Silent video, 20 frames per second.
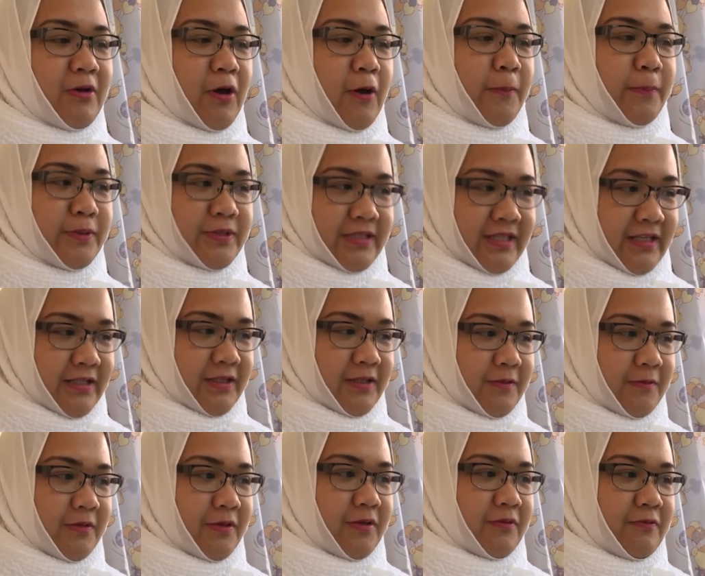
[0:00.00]
Opposite.
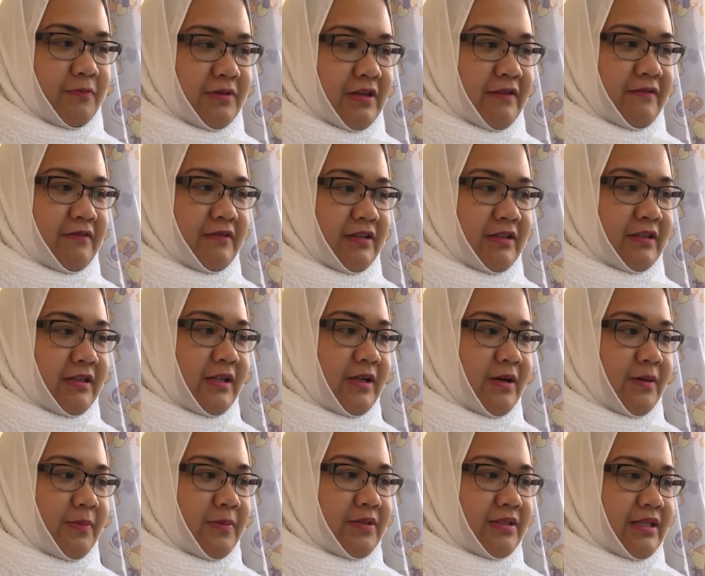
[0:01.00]
We're definitely
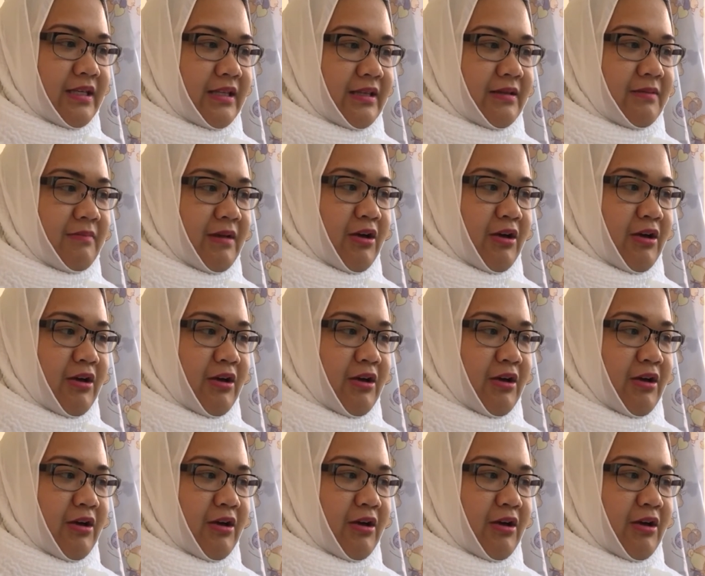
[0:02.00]
opposite.